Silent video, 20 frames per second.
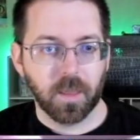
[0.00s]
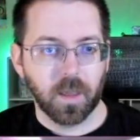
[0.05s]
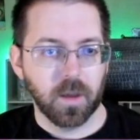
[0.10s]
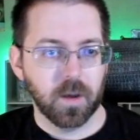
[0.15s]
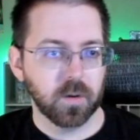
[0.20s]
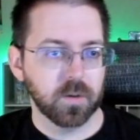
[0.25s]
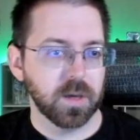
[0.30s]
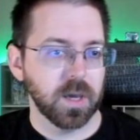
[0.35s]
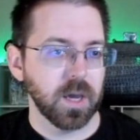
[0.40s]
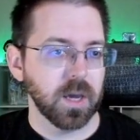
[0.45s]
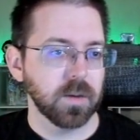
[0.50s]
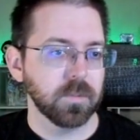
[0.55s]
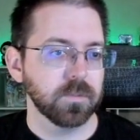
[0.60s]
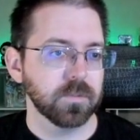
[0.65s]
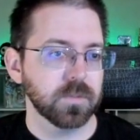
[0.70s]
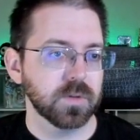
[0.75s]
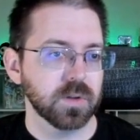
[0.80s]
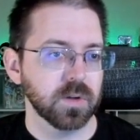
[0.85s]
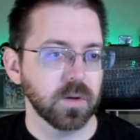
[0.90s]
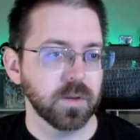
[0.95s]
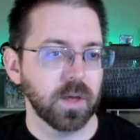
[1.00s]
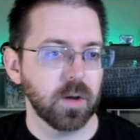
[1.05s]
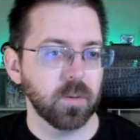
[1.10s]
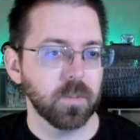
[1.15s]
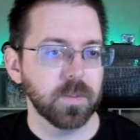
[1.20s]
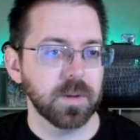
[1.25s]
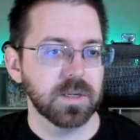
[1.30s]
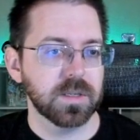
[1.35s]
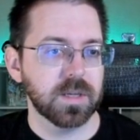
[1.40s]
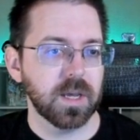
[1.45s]
Okay, so that would
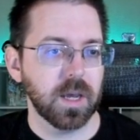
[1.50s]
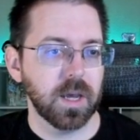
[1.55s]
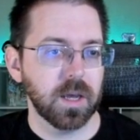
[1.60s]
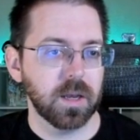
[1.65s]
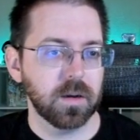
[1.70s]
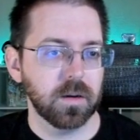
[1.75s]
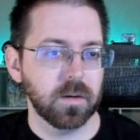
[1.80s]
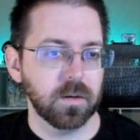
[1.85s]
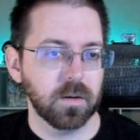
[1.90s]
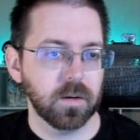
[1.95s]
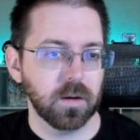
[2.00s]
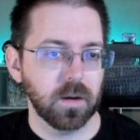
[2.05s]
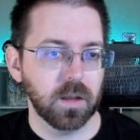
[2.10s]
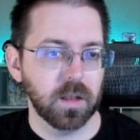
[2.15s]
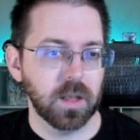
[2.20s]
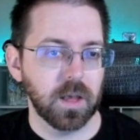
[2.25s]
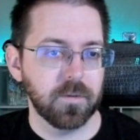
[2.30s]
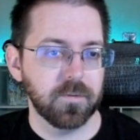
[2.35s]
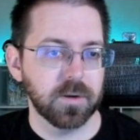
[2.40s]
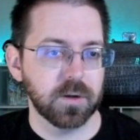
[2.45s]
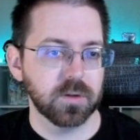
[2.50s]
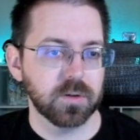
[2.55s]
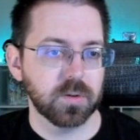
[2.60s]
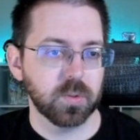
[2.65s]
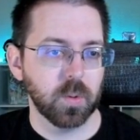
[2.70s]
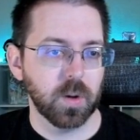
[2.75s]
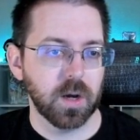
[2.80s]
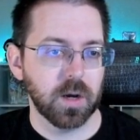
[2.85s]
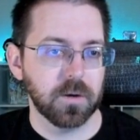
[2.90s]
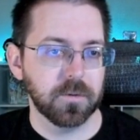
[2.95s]
be 10, 11,
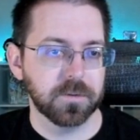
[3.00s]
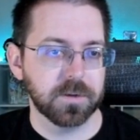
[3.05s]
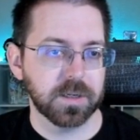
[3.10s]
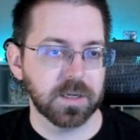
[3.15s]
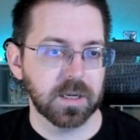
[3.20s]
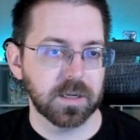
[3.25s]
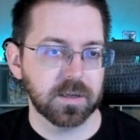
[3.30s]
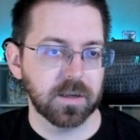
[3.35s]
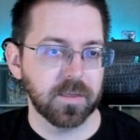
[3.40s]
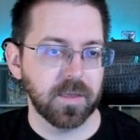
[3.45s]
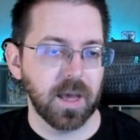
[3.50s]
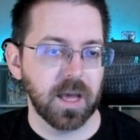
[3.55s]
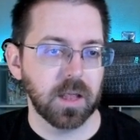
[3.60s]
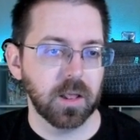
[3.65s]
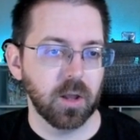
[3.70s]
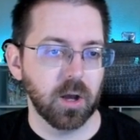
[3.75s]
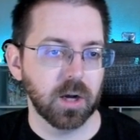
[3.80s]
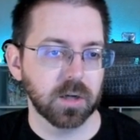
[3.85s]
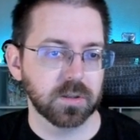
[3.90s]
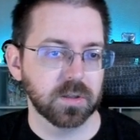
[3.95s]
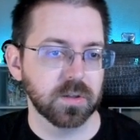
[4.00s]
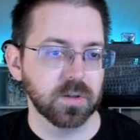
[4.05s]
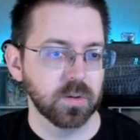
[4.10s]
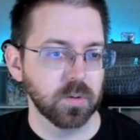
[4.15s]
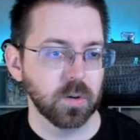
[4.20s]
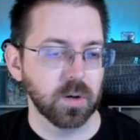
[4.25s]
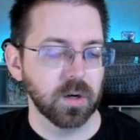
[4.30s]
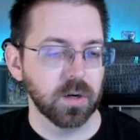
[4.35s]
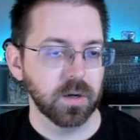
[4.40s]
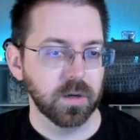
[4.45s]
12 to get to that locked
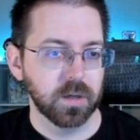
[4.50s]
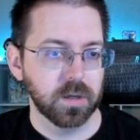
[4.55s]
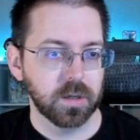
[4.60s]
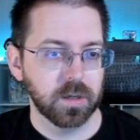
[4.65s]
door.